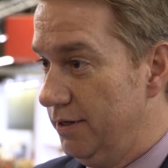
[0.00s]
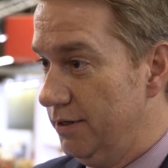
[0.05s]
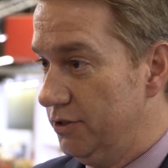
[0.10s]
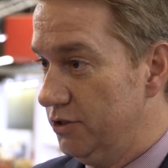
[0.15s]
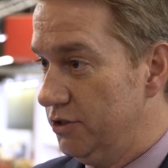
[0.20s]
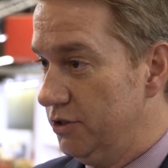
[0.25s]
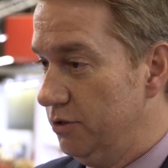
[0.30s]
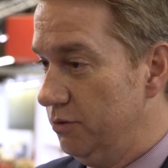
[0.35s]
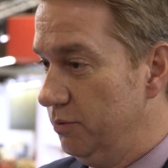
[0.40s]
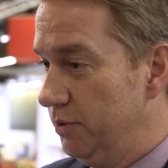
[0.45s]

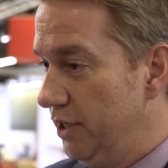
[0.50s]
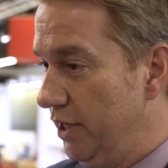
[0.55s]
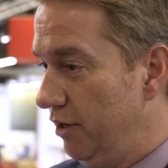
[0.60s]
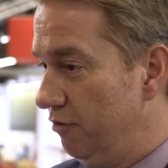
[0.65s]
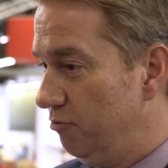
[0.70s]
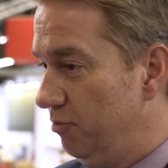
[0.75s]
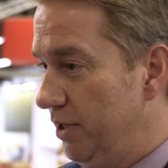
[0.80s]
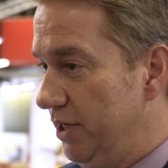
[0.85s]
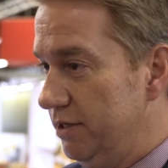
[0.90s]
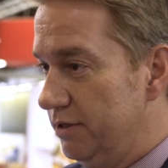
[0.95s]
So we
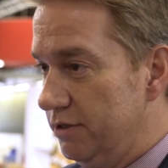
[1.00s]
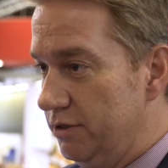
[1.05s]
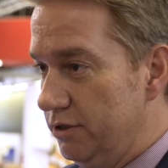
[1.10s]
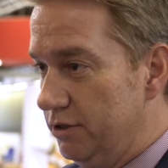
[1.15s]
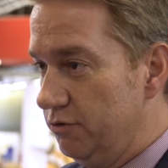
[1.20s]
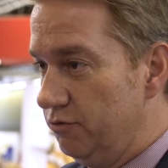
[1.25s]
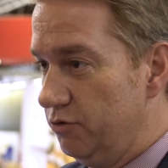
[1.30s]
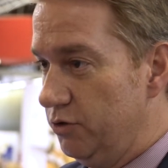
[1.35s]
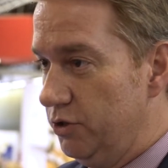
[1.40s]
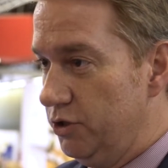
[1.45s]
have made
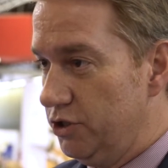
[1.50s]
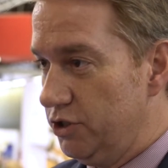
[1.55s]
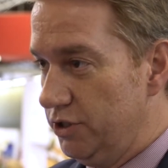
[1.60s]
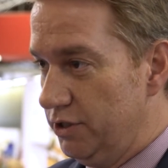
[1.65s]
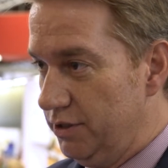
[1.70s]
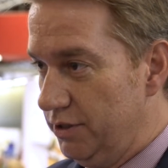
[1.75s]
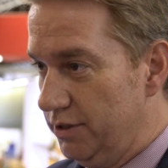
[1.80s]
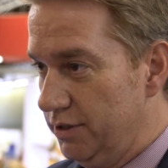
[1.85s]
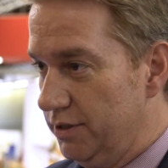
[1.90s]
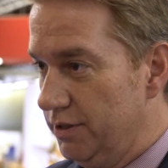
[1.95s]
another
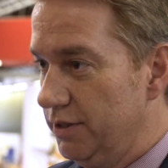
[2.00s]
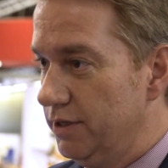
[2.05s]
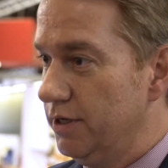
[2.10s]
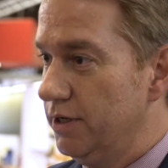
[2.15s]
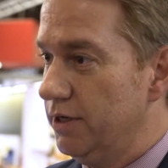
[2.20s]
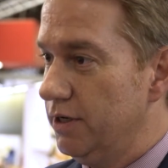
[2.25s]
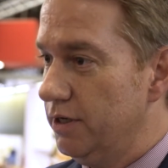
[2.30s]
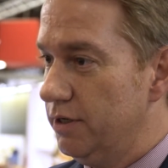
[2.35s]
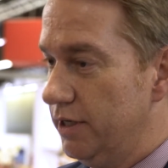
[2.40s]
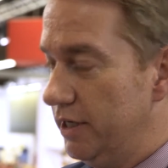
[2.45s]
version
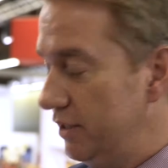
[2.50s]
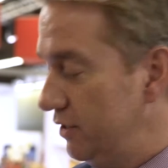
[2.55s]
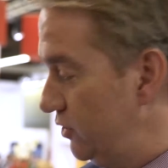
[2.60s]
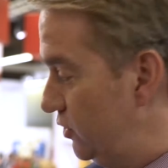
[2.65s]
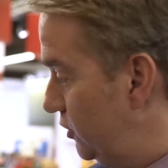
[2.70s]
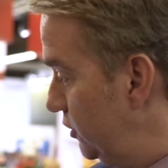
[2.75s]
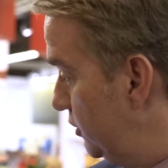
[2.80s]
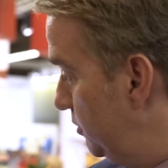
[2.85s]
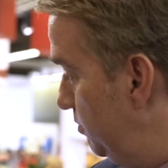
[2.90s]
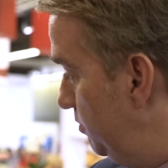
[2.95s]
that is
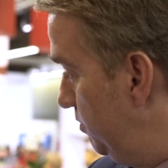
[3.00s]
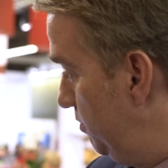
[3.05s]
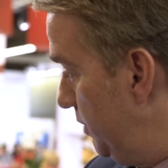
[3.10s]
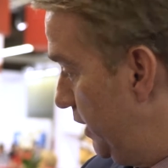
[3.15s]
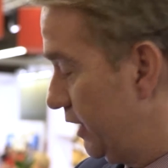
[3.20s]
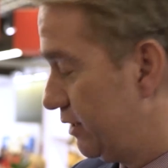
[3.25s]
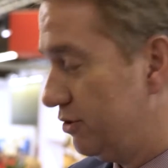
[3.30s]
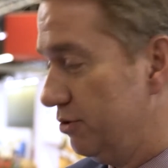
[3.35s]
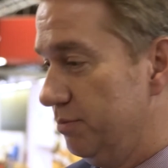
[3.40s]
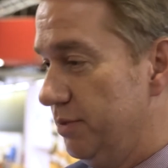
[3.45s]
just
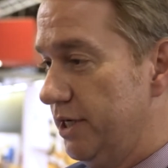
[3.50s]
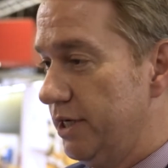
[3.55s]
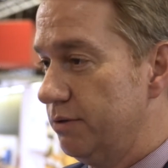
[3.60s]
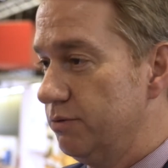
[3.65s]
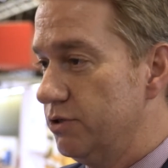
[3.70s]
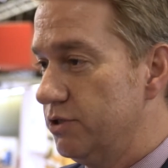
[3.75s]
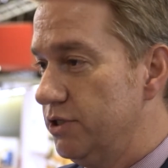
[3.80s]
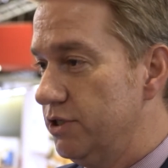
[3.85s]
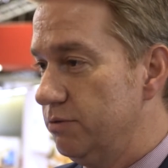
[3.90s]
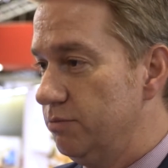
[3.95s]
back to back
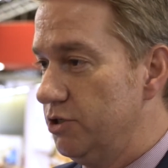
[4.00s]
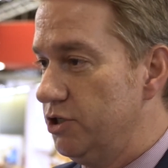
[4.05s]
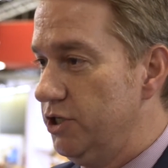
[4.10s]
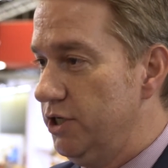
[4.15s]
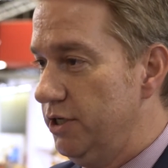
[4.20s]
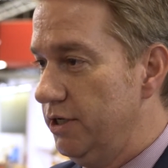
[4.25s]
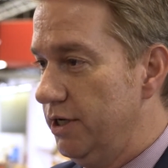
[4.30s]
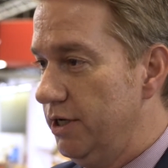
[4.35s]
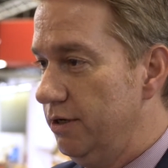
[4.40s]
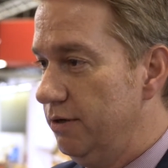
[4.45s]
with this
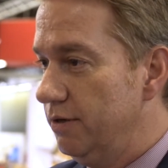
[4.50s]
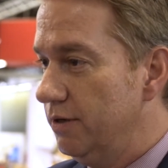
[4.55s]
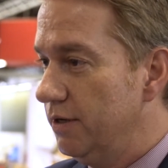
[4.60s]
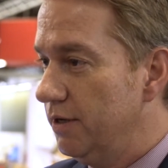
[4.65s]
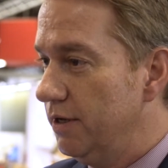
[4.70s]
machine now,